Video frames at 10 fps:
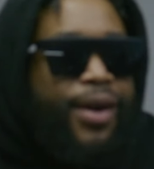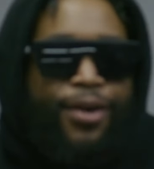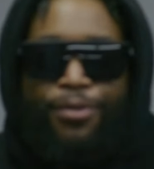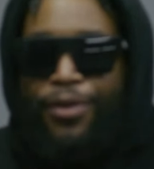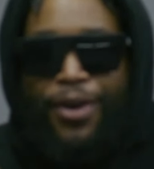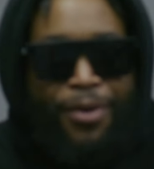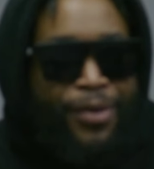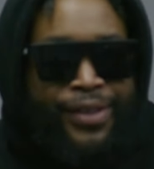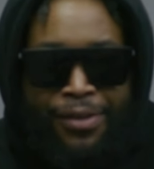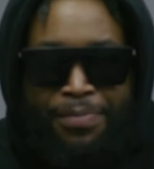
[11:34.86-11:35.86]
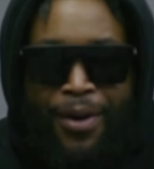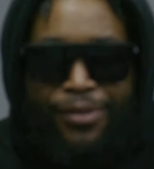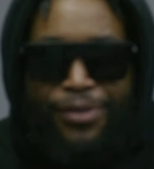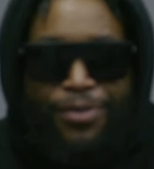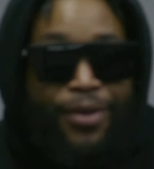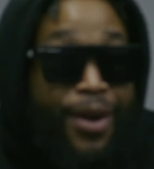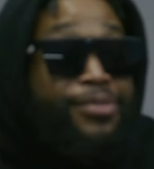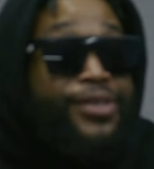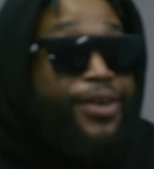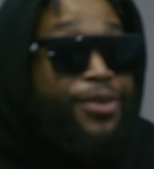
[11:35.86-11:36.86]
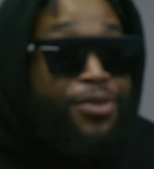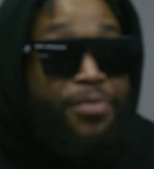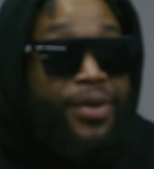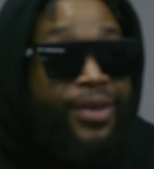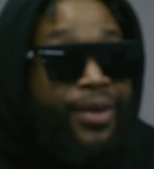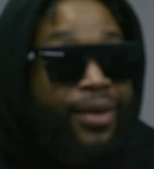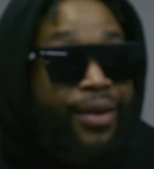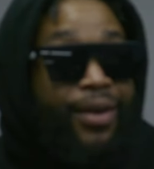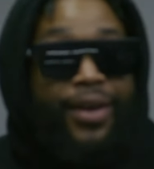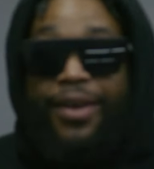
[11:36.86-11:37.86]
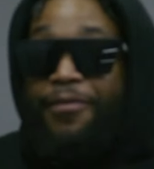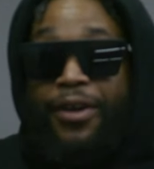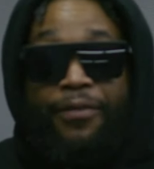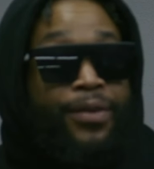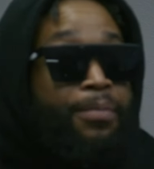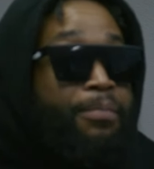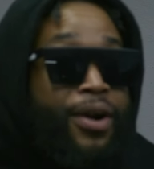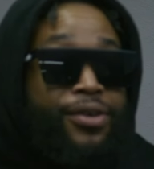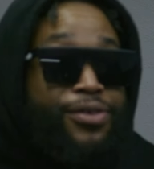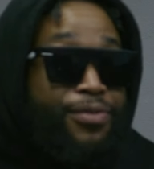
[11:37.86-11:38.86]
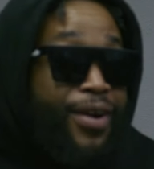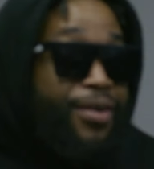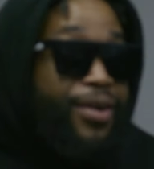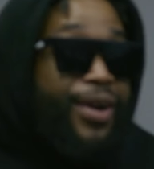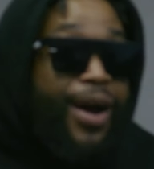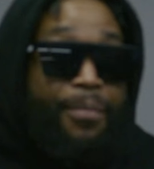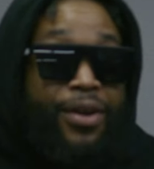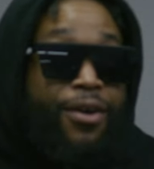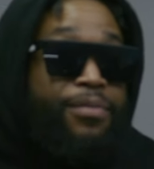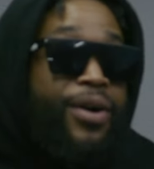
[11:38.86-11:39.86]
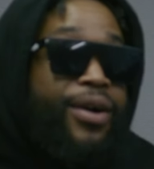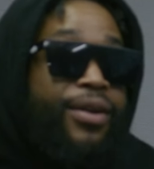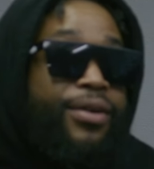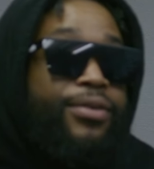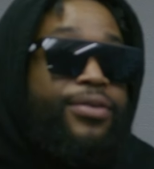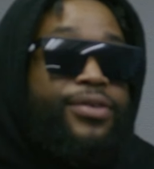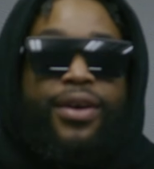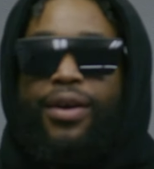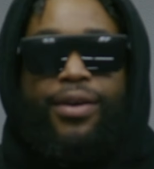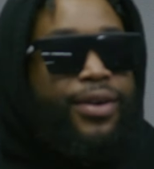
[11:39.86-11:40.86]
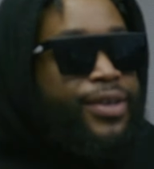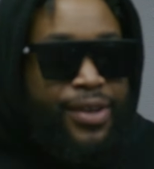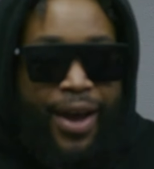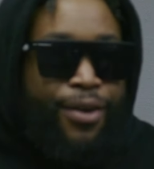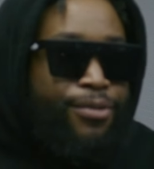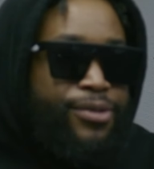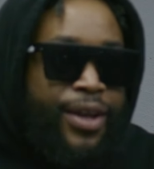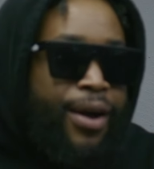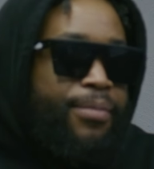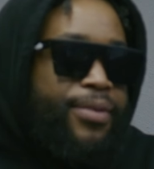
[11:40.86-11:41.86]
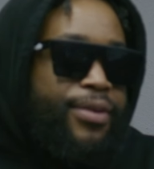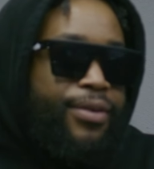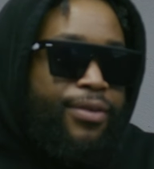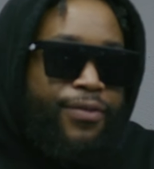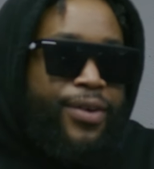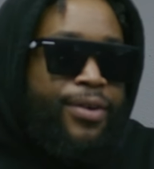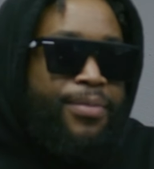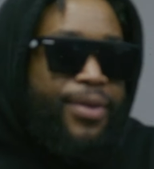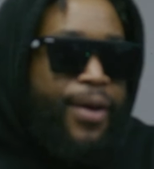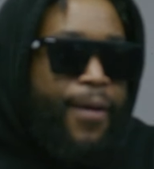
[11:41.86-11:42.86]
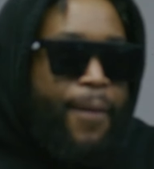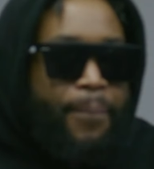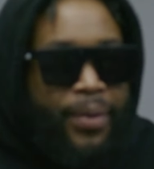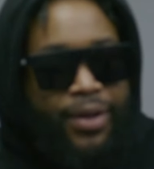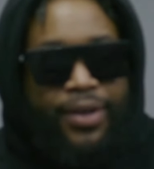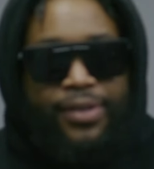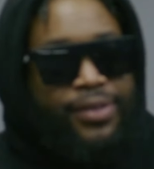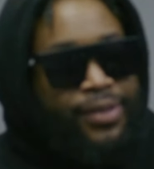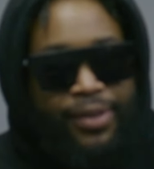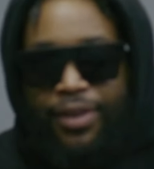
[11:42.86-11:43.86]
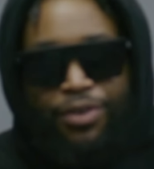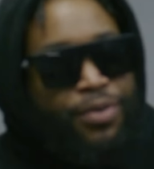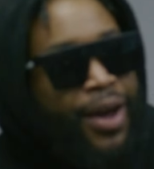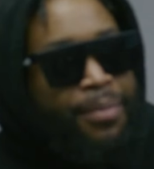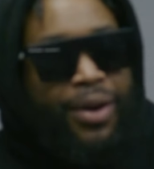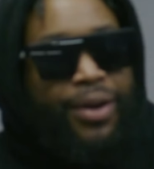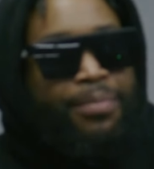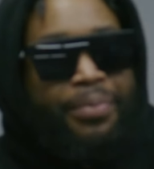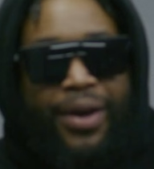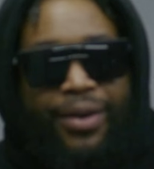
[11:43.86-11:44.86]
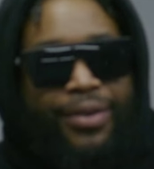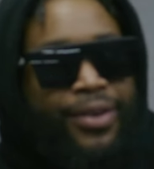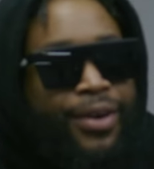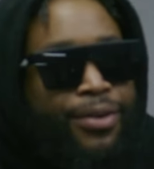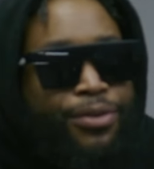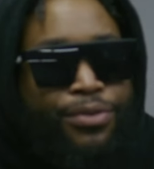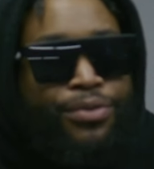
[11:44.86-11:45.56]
I don't care what this person doing. I'm gonna still do me. Even if a person around here copy off my clothes, it's not gonna stop me. You feel me? Because you not my competitor, yo.